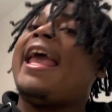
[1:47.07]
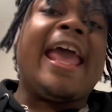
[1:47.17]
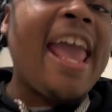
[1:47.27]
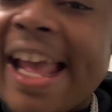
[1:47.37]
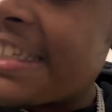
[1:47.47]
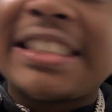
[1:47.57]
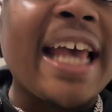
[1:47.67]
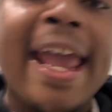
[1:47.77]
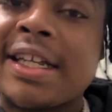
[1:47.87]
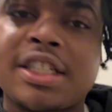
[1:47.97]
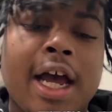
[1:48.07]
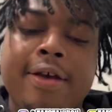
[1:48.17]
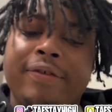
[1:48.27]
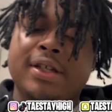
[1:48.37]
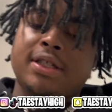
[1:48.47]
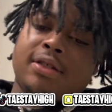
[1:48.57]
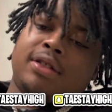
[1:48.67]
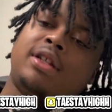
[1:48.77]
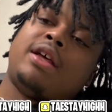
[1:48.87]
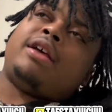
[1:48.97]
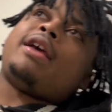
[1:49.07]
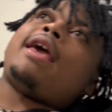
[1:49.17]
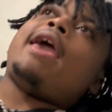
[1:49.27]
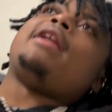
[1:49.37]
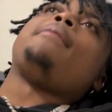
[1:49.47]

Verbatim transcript: Insane, Jarvis. Look, hater